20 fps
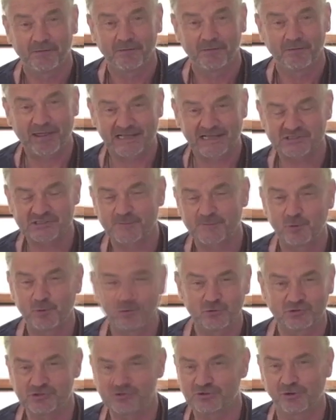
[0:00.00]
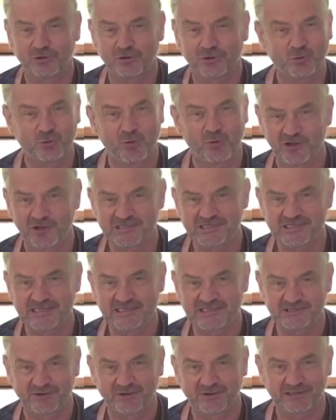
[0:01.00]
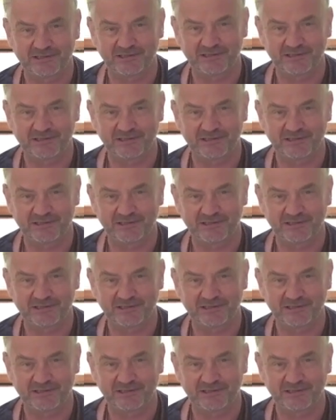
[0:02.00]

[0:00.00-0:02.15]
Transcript: that support has got a quality to it.